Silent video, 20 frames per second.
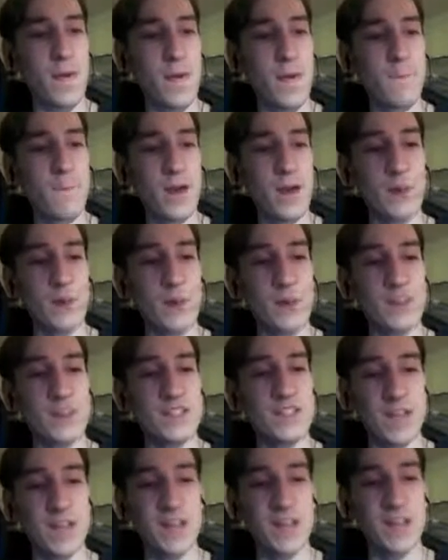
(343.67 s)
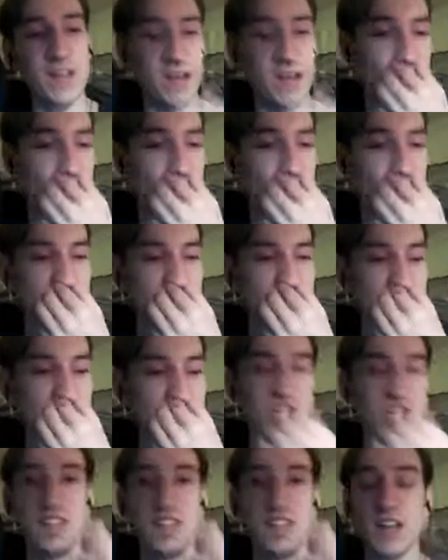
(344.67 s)
But I will say, basically,
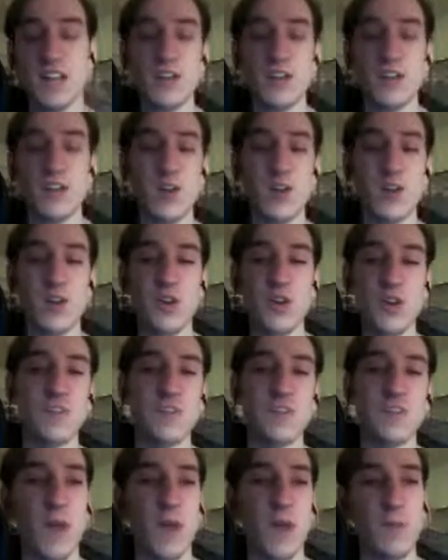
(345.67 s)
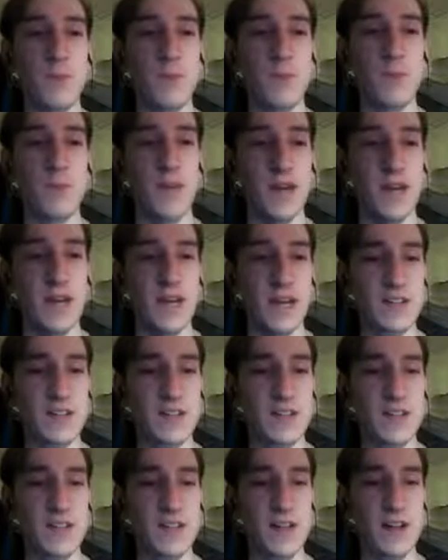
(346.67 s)
Jeskai tokens might be my
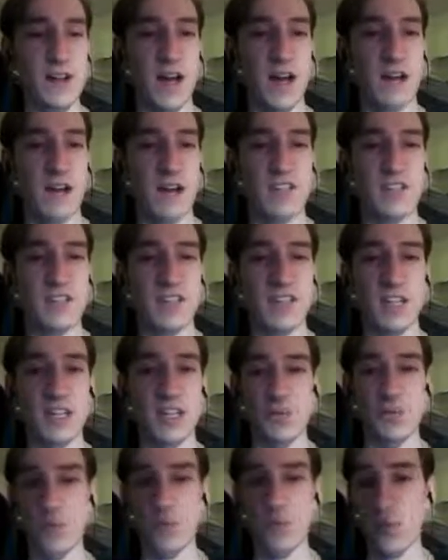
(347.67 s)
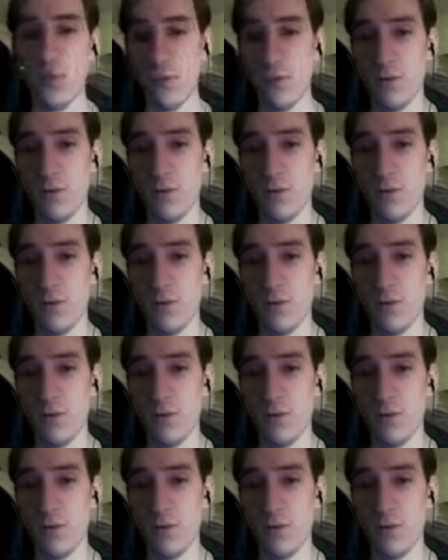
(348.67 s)
next successful brew.